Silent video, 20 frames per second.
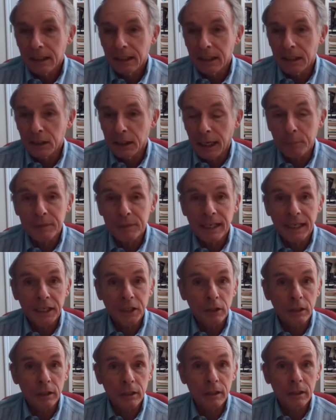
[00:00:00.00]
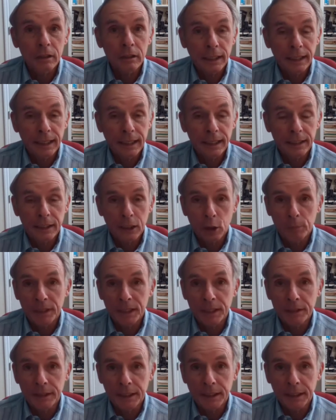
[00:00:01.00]
I'm Danny Harden and I'll
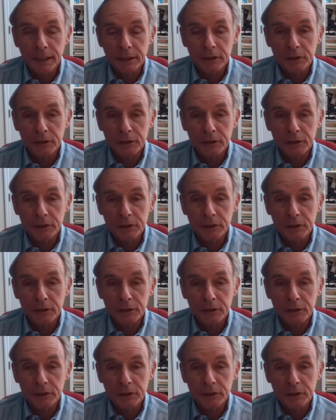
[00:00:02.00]
be the